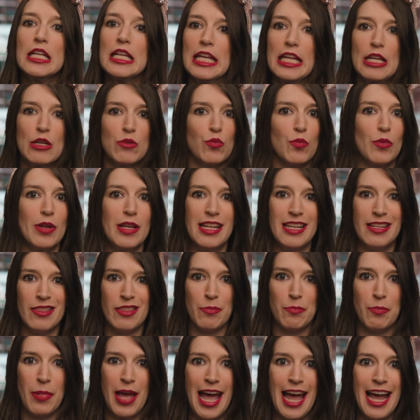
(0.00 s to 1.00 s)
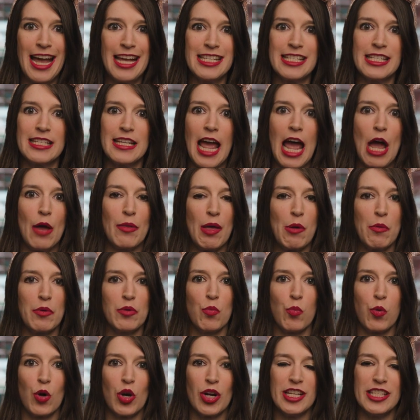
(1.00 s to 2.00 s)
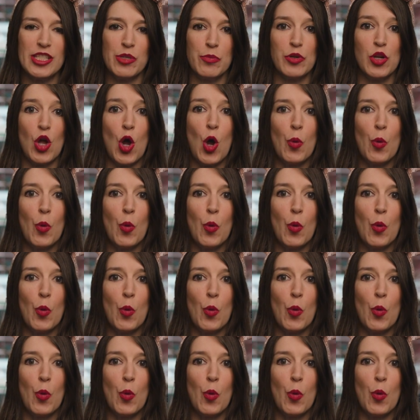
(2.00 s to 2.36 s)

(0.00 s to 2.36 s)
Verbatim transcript: And in the past, how that would work is it would